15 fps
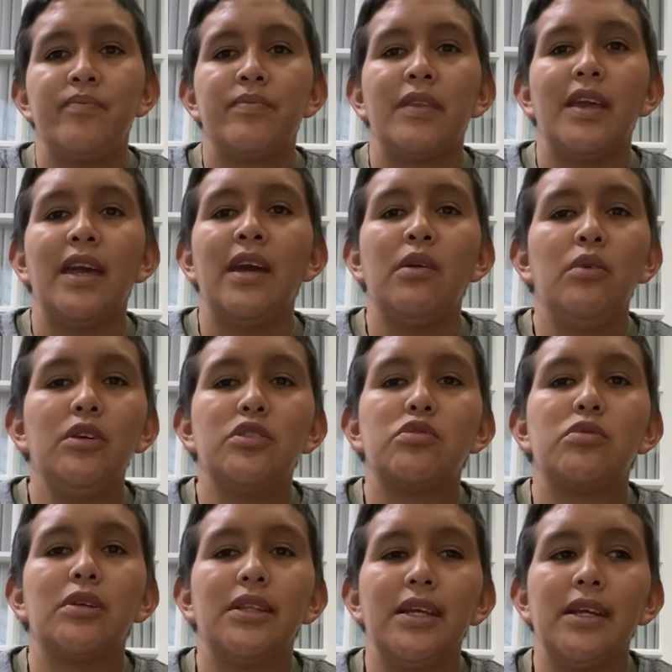It was
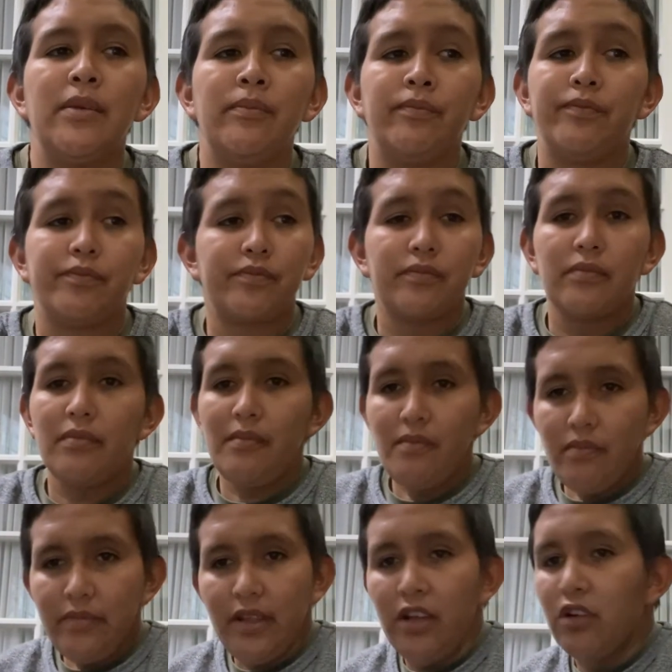really
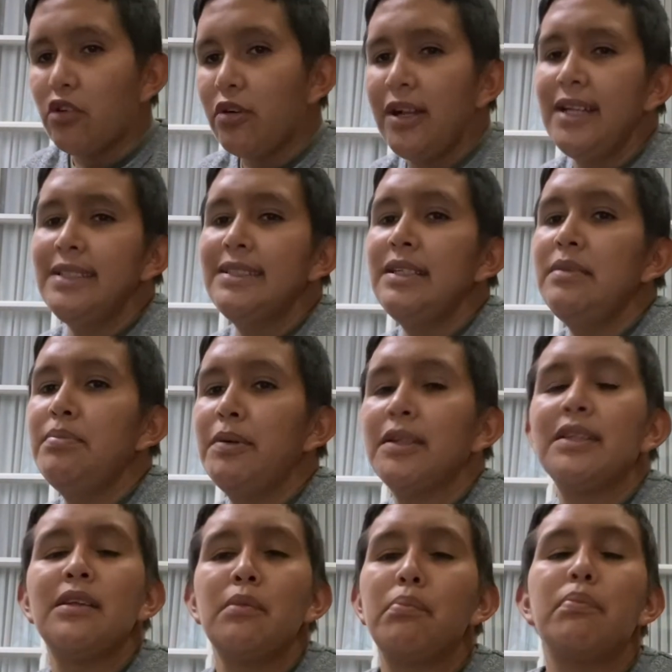crazy, but
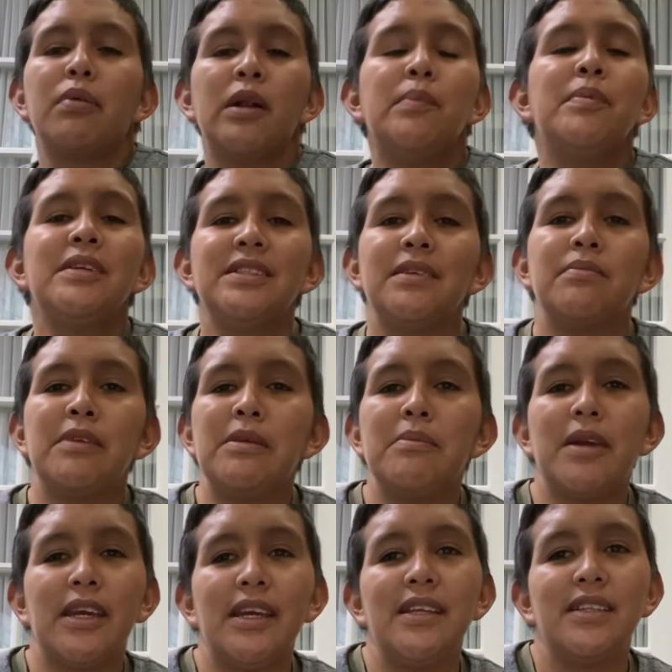the purpose of me
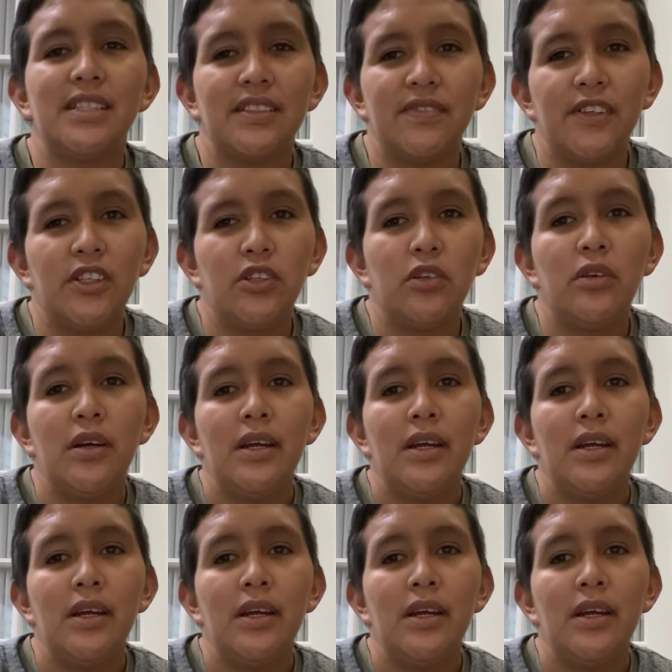making this video